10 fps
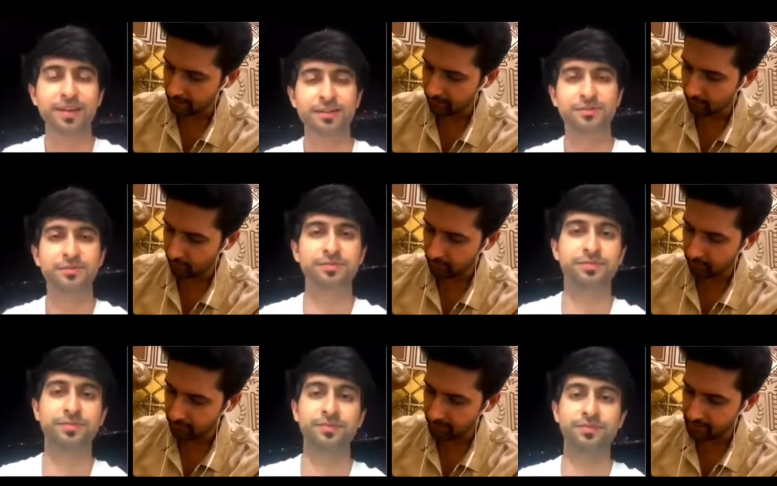Speaker 1: think I've
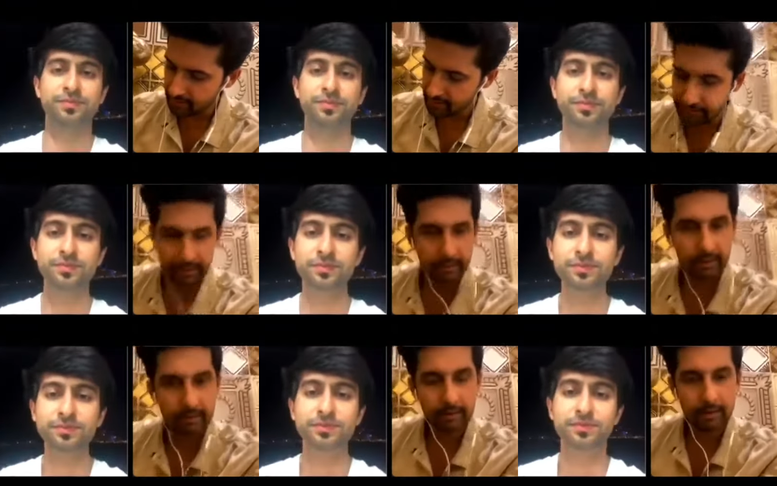always
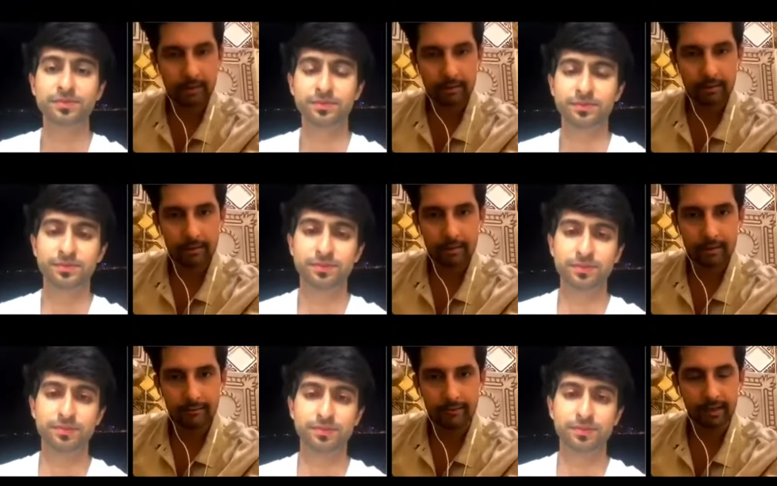been
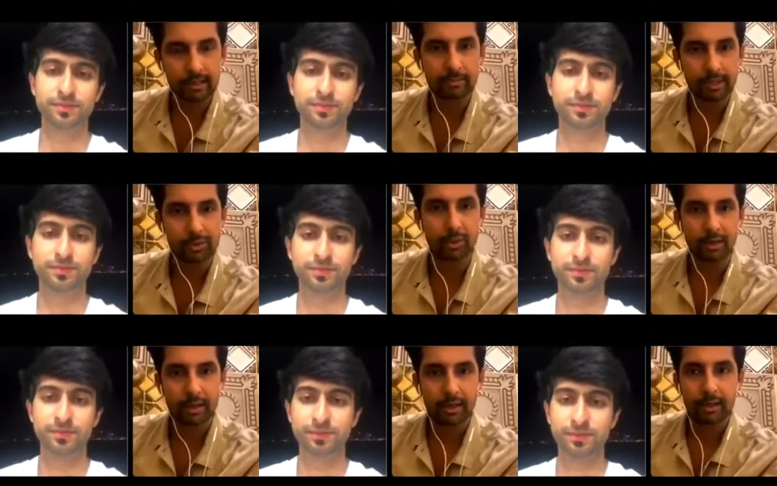fairly
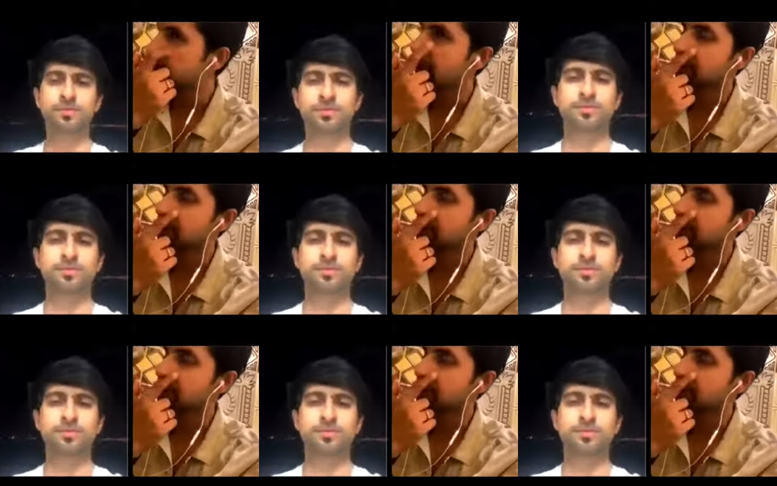spiritual. In the